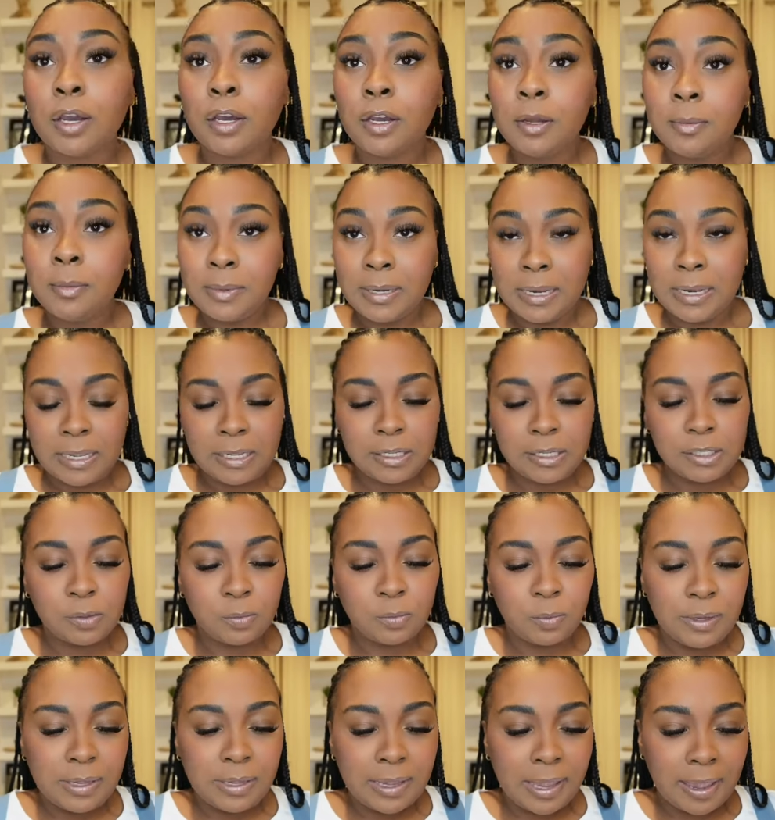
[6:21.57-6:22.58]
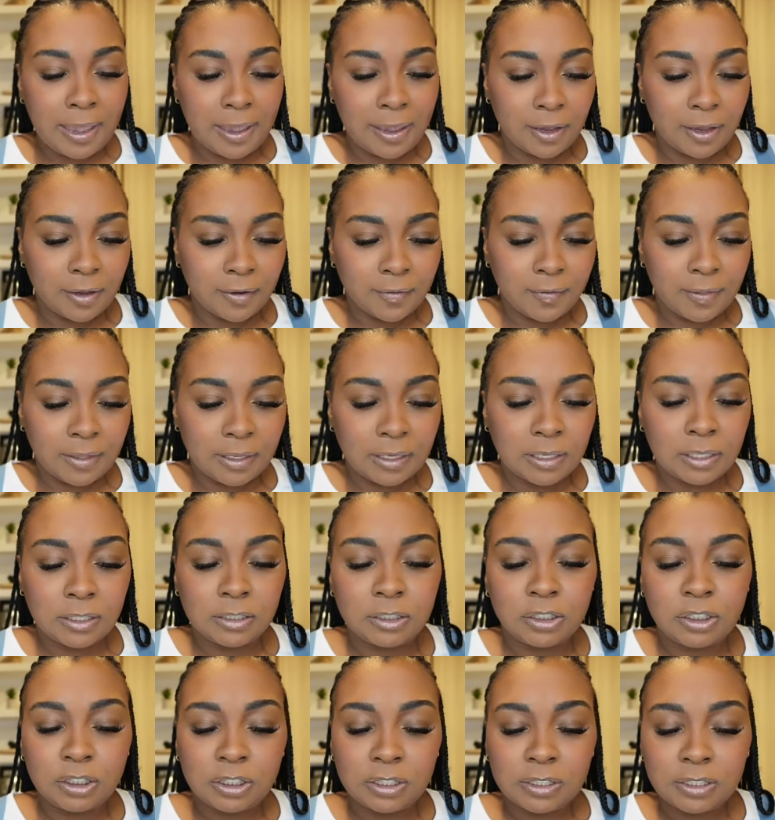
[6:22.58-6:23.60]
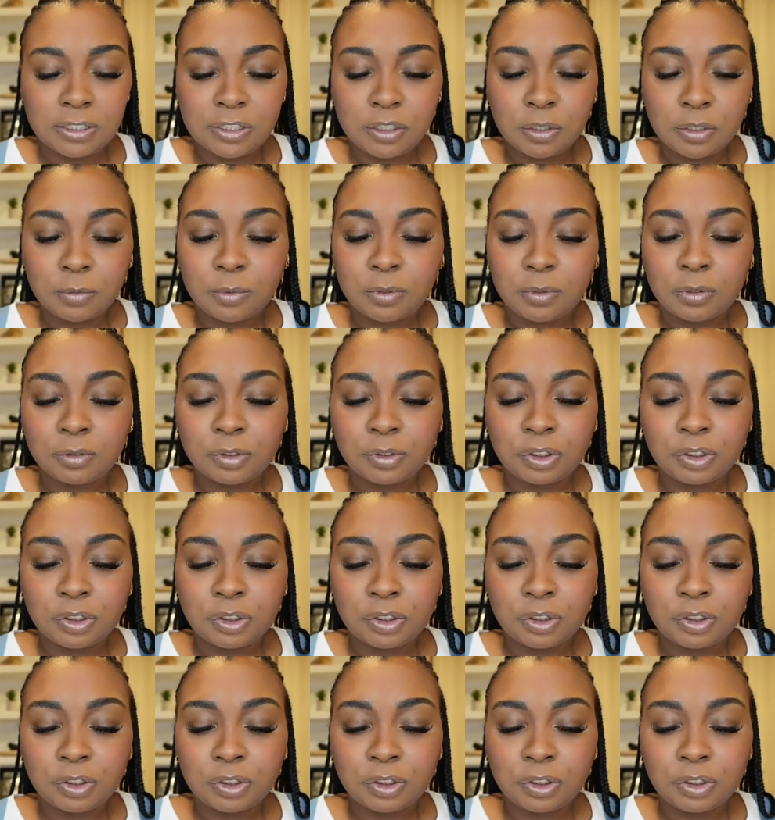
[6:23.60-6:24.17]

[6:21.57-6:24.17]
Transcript: up next we have the adjustable